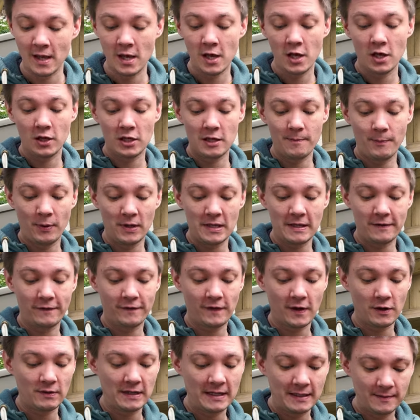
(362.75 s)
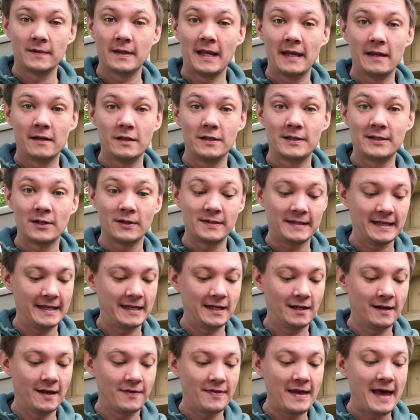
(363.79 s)
You put your phone in, you slot it in
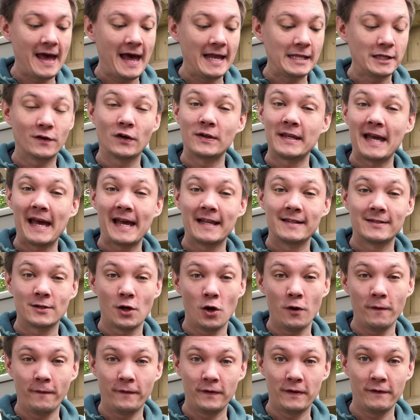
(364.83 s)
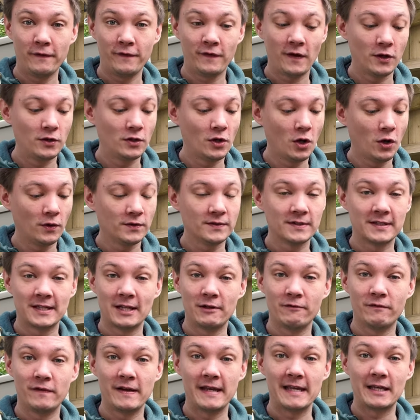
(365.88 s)
like that, and you've got your hands off of the phone onto
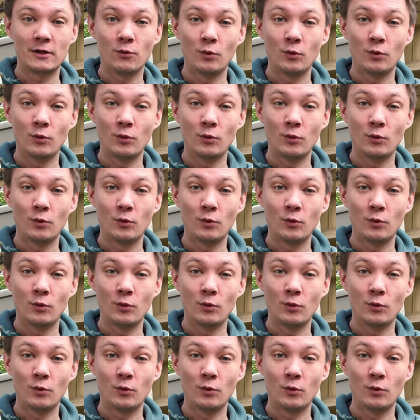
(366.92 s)
the rig,